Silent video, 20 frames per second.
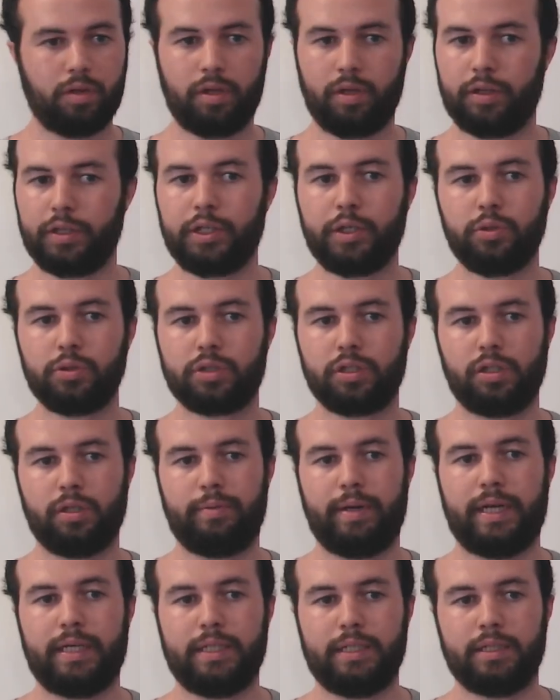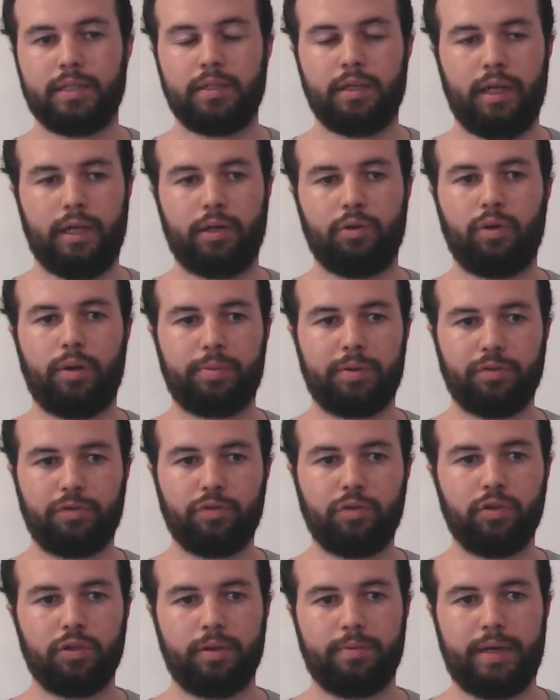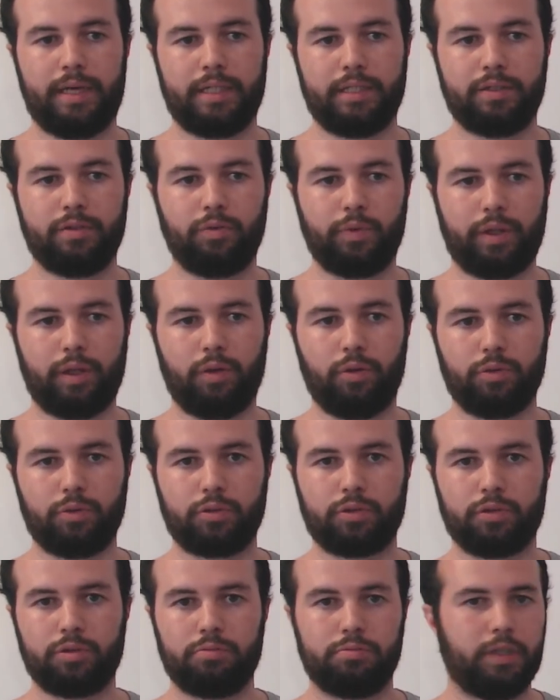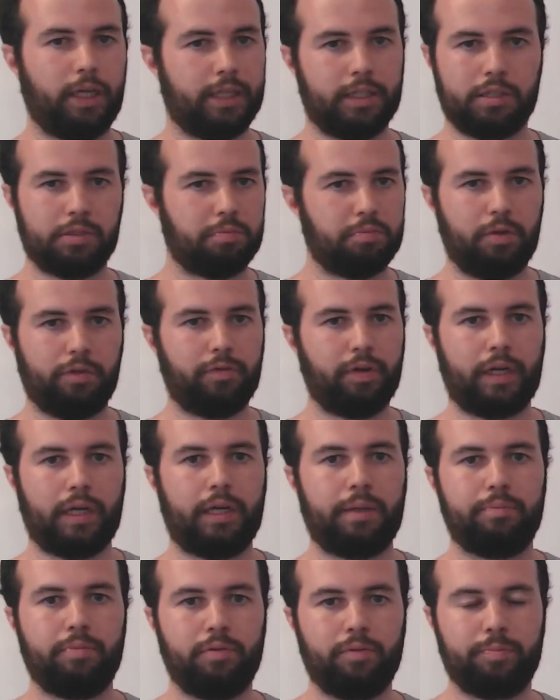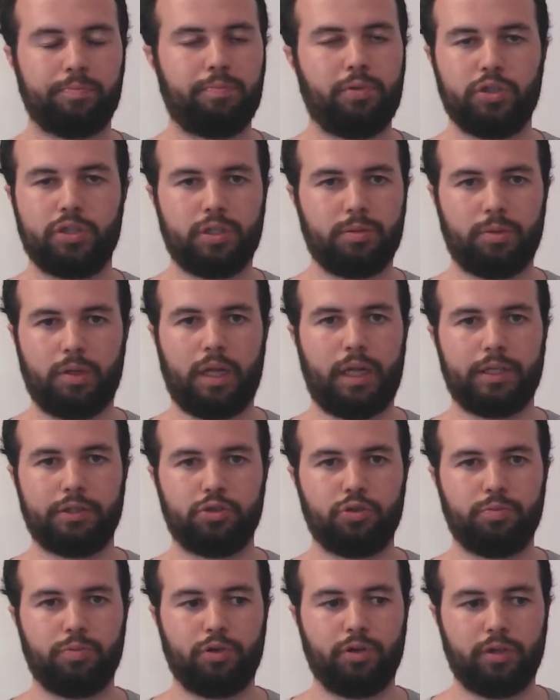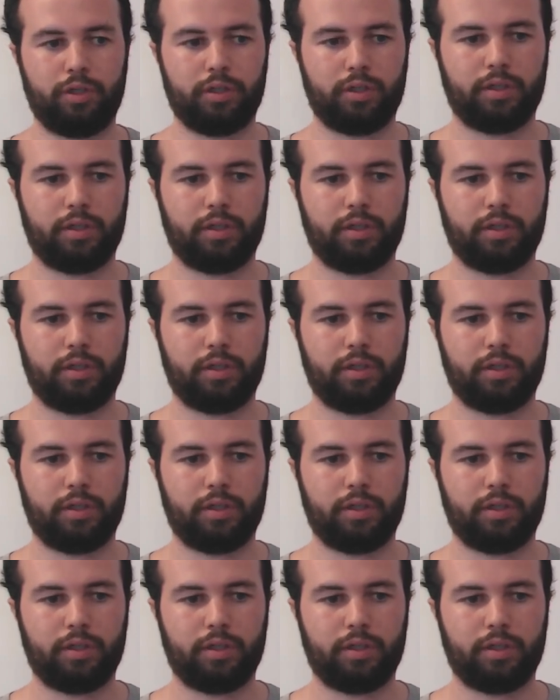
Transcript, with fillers: use the device, encrypt the full device with LUKS. That's perfectly possible and supported.